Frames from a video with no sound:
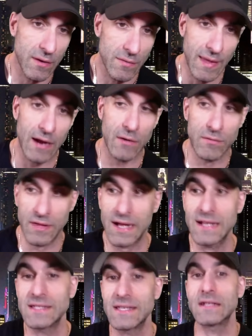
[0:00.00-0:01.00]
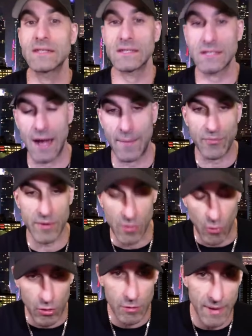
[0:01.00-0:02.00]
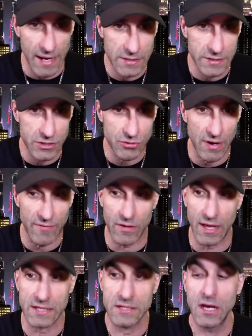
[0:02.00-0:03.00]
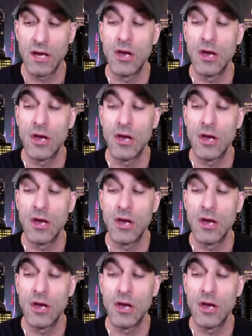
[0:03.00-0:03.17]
that are the consensus top three quarterbacks in this draft class